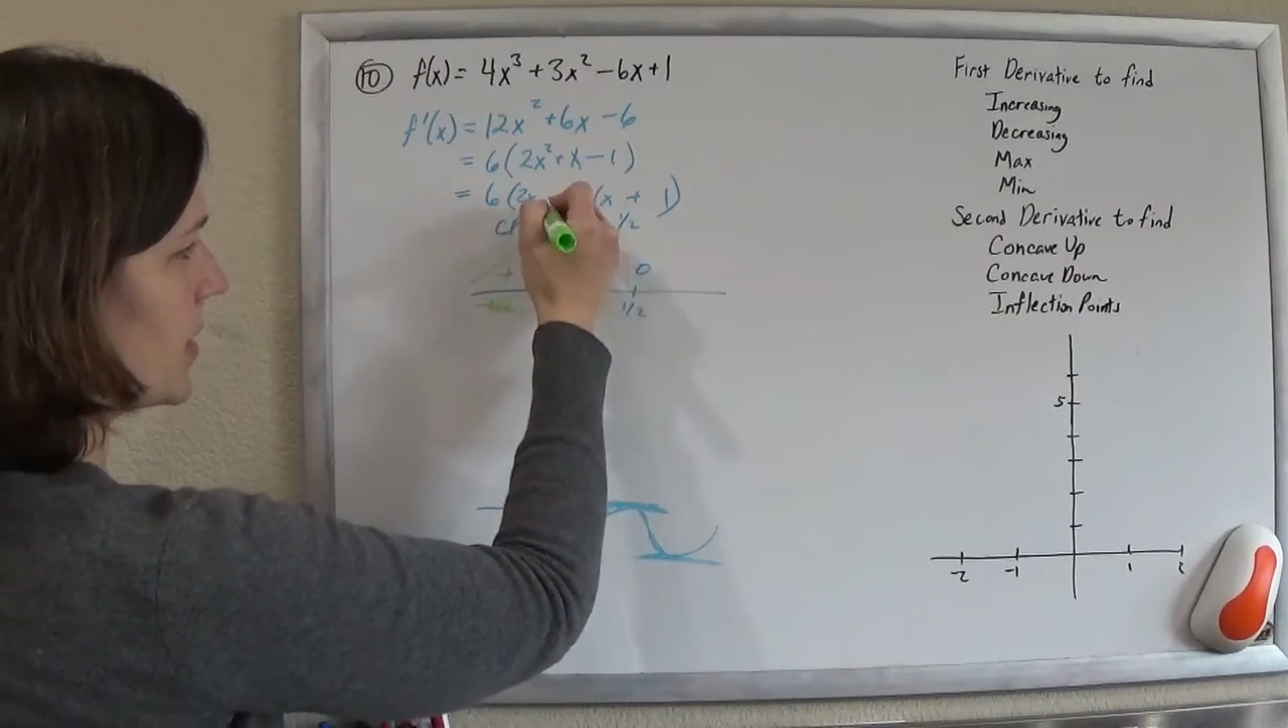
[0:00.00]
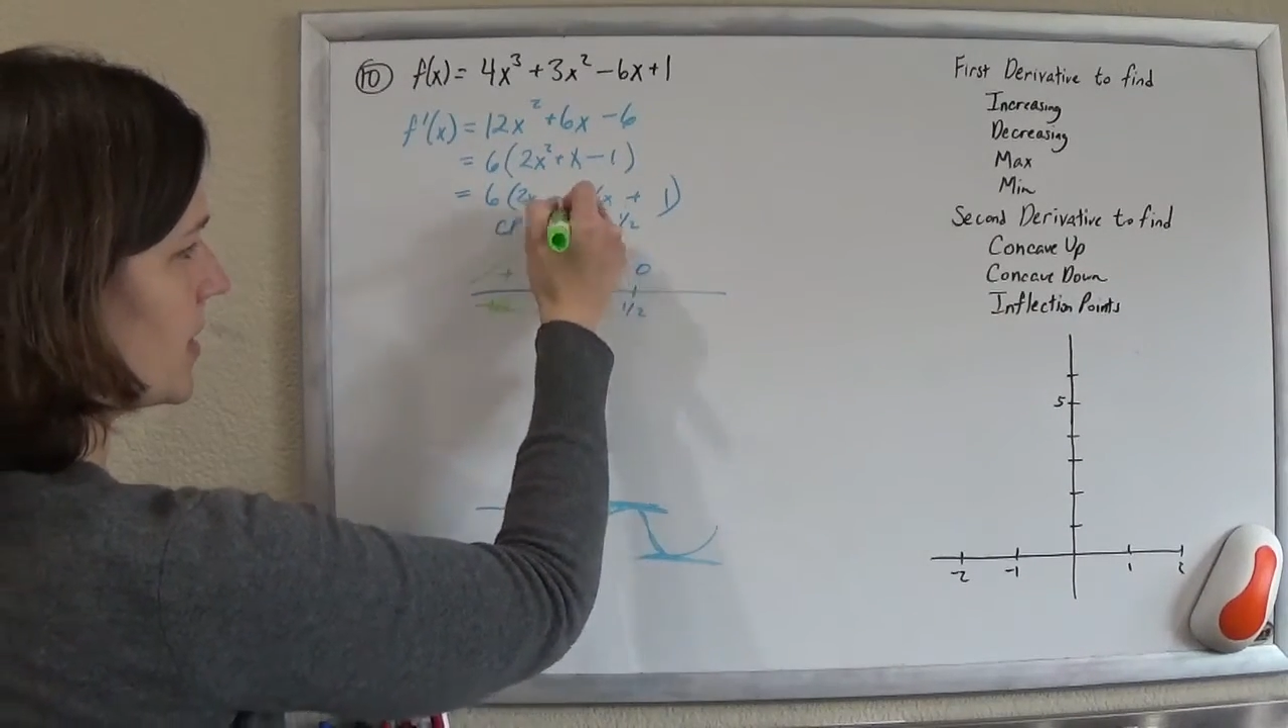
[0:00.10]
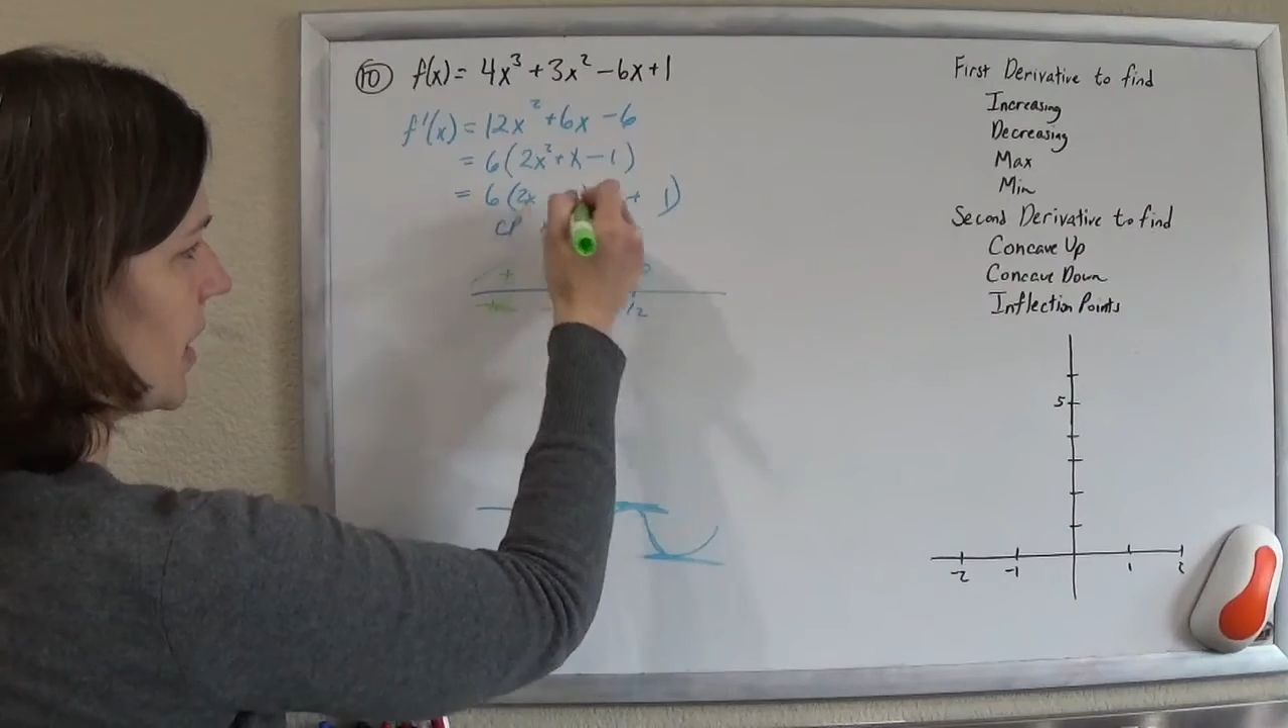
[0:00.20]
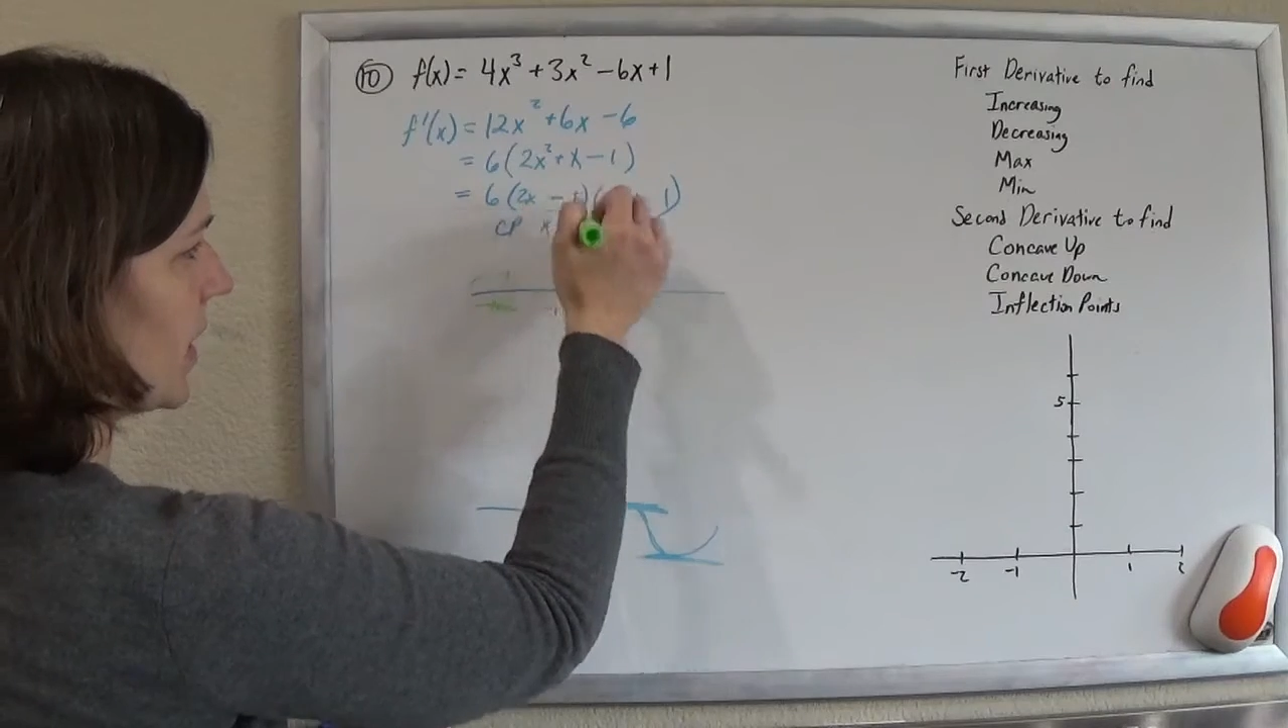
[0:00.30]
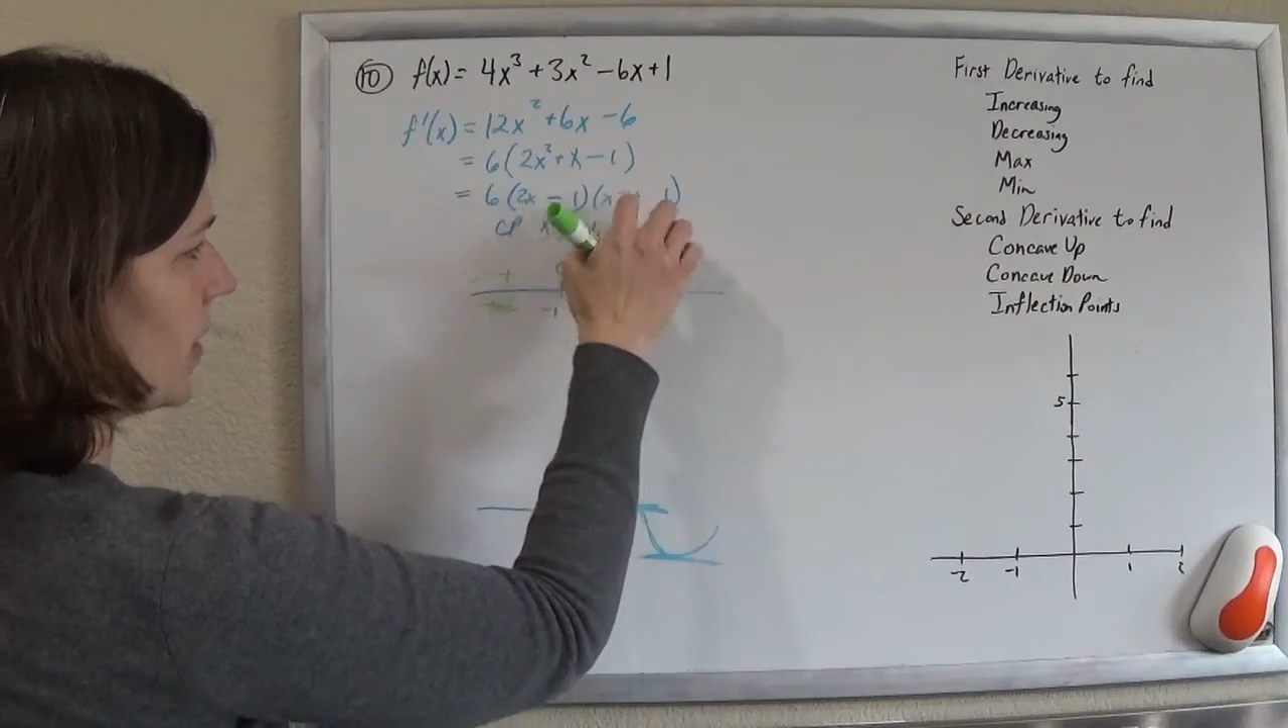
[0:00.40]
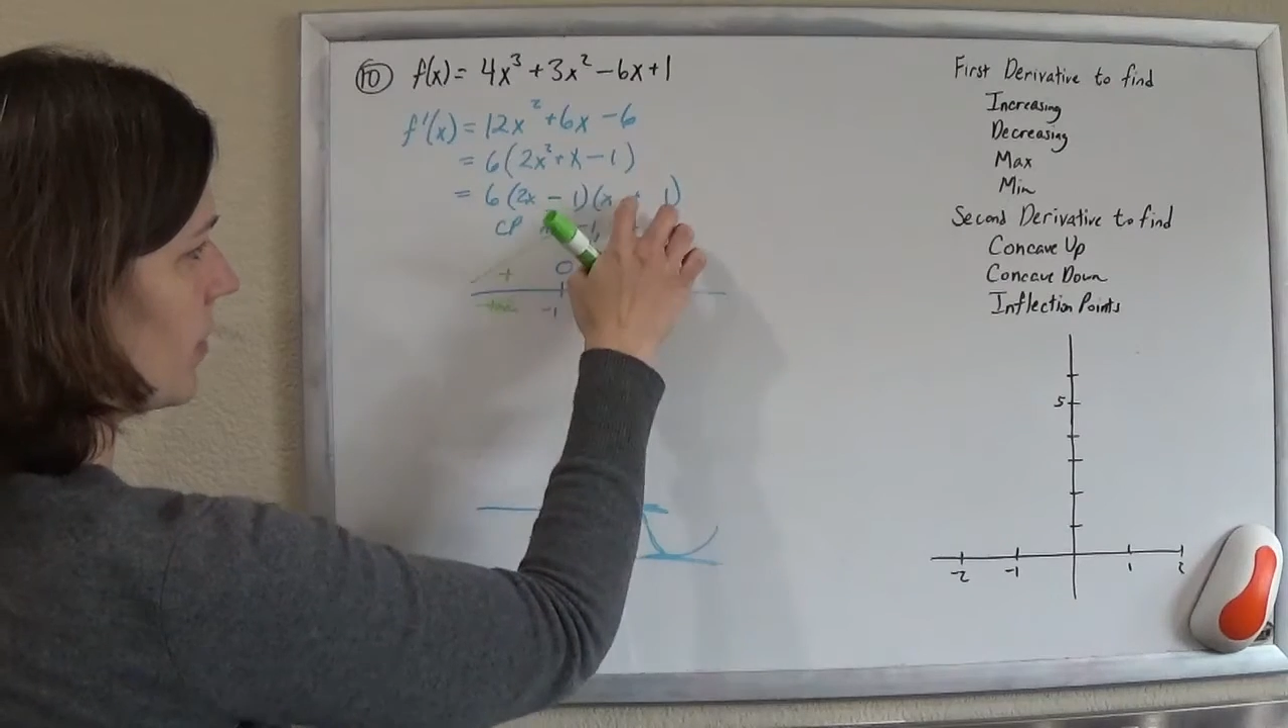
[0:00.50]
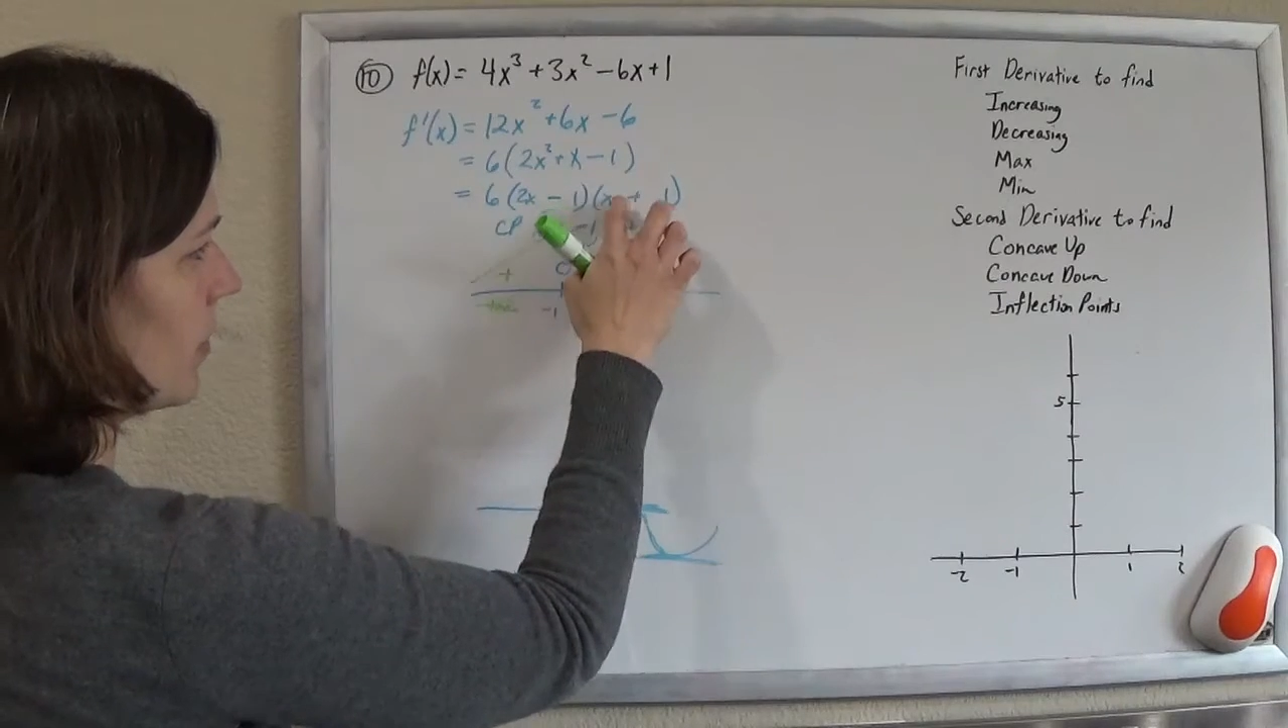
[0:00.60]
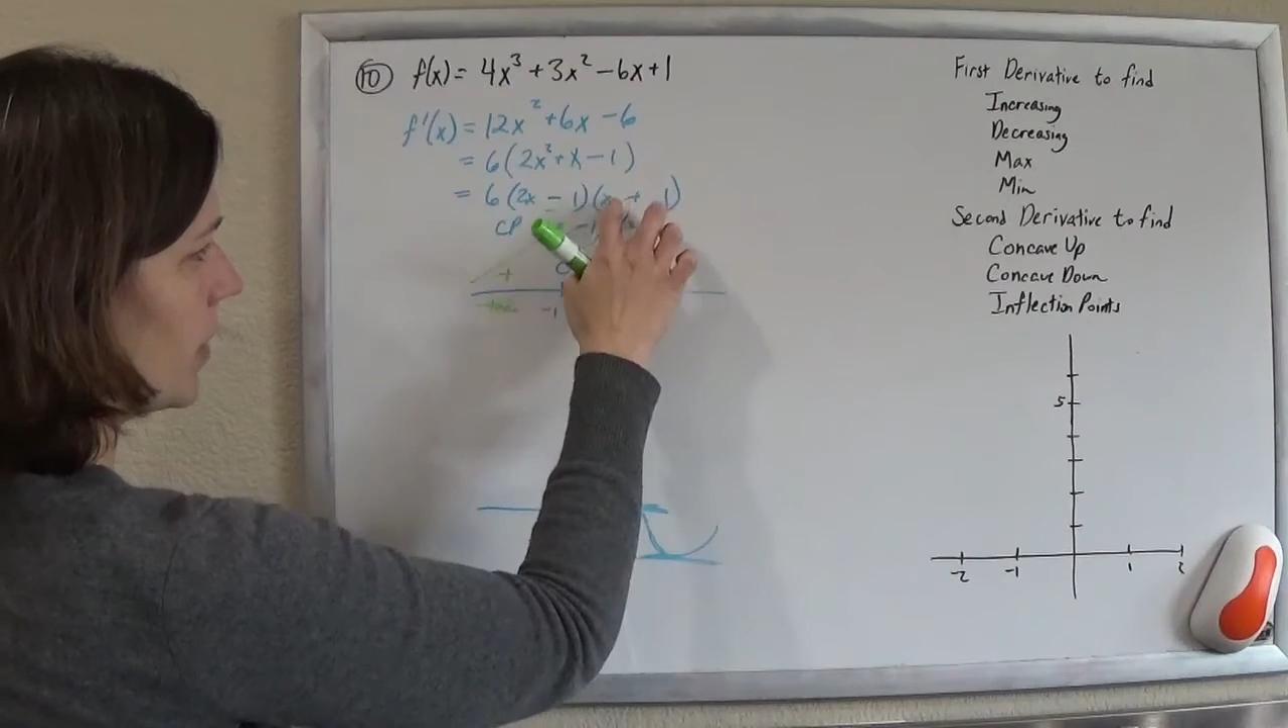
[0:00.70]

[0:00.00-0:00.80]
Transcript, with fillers: is negative,